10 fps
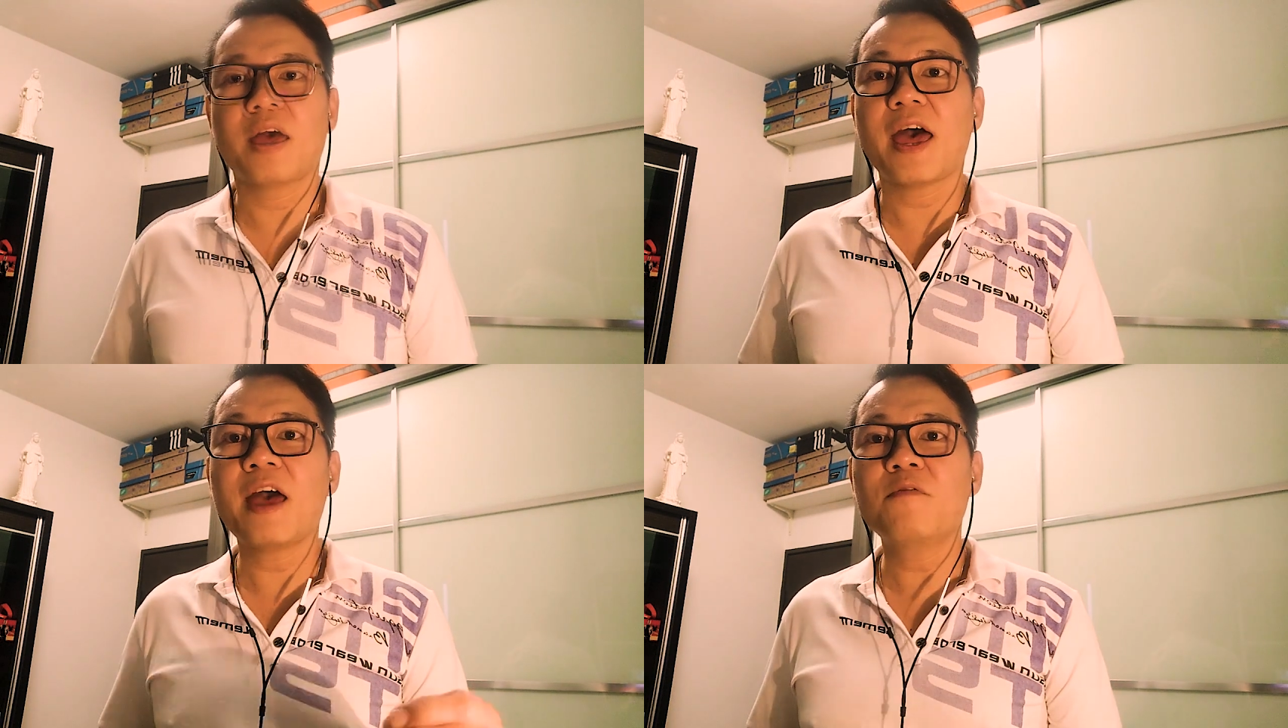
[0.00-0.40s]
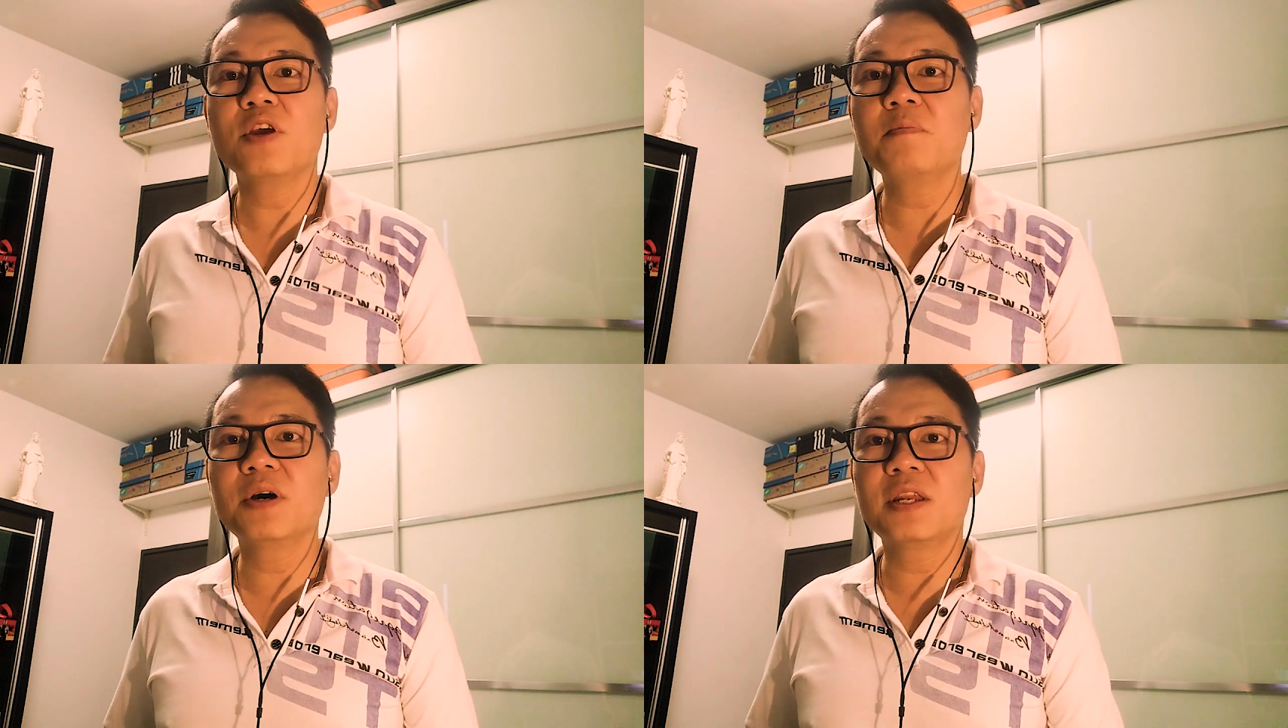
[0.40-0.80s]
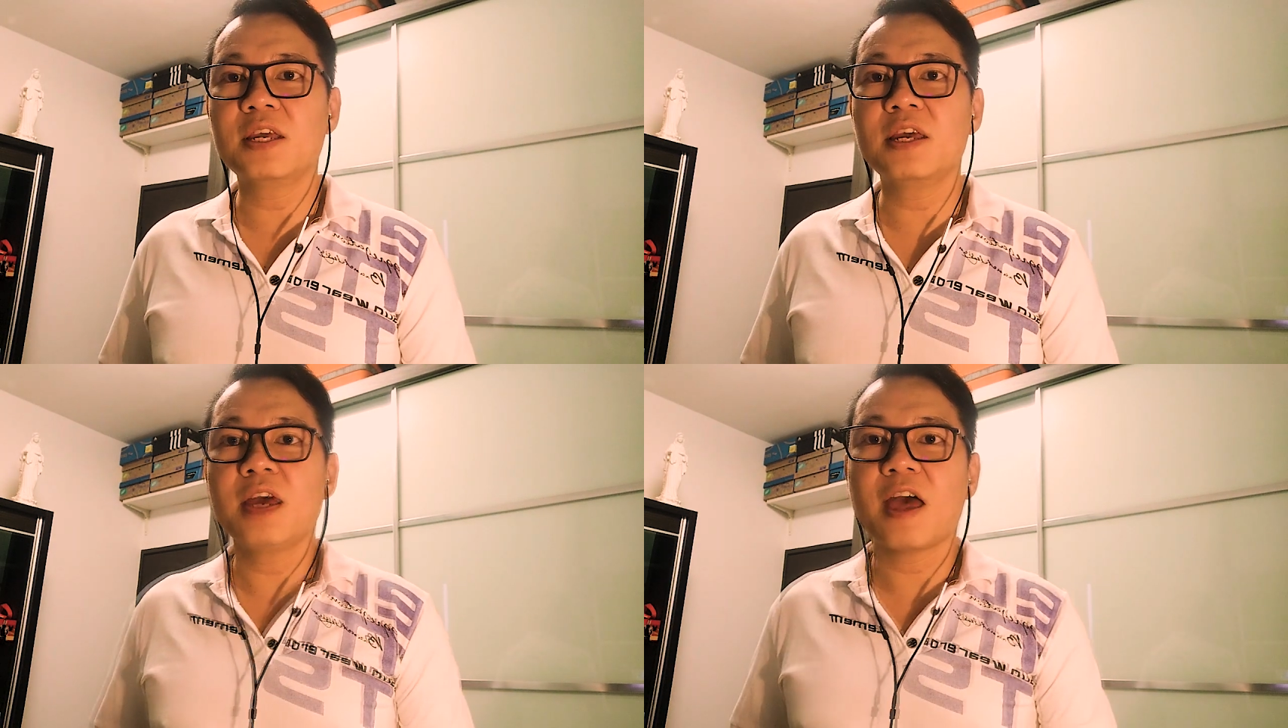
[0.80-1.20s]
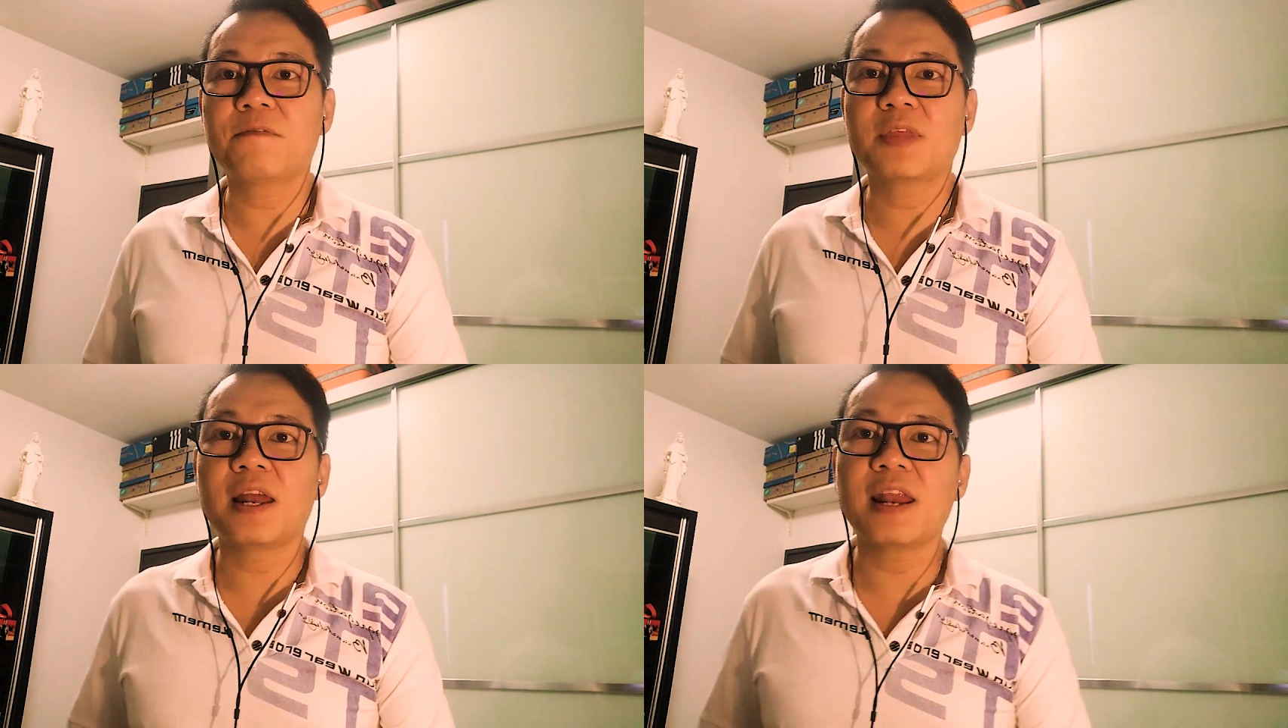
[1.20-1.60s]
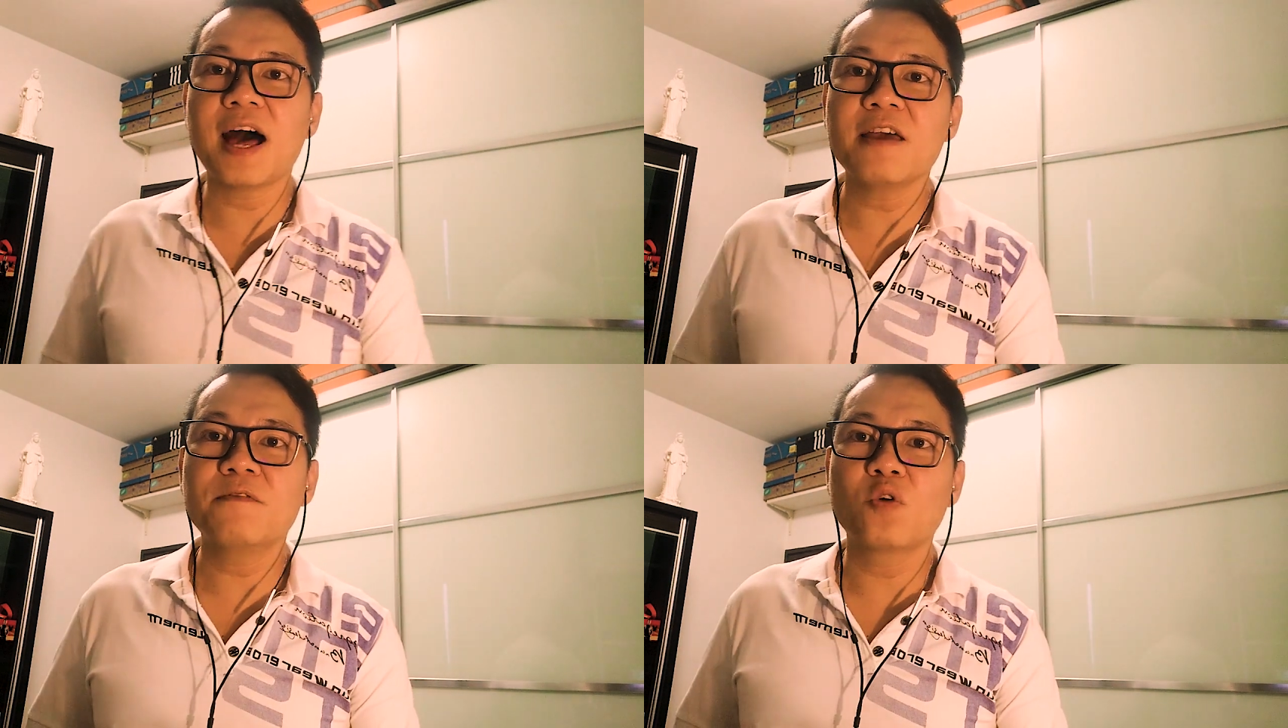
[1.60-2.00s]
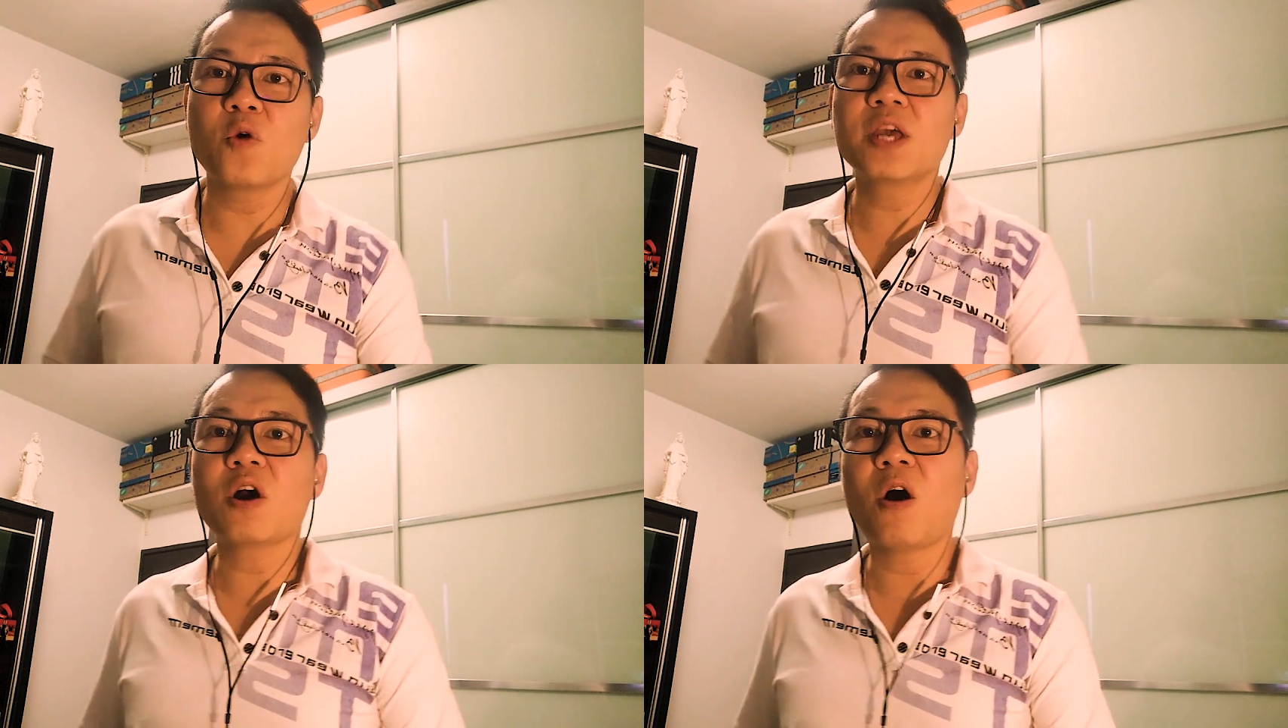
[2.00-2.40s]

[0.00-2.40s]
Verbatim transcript: Everybody have their life going